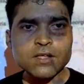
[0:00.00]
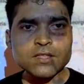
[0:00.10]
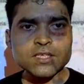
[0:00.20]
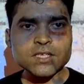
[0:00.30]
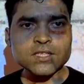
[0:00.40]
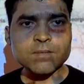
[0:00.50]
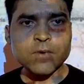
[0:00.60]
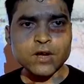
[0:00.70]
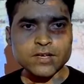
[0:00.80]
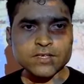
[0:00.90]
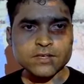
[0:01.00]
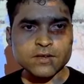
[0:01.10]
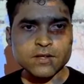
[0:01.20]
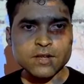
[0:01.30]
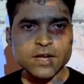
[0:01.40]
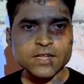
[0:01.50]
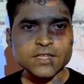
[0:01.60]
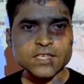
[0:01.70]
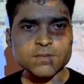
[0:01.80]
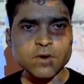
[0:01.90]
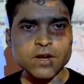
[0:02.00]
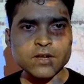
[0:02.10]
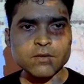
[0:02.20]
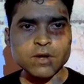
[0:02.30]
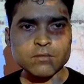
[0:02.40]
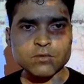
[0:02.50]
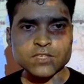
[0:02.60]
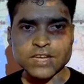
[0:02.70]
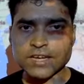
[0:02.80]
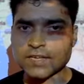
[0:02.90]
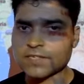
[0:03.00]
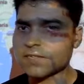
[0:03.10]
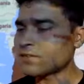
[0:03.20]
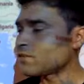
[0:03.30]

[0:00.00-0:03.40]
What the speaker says: this is the point, right? This point, you have to check it.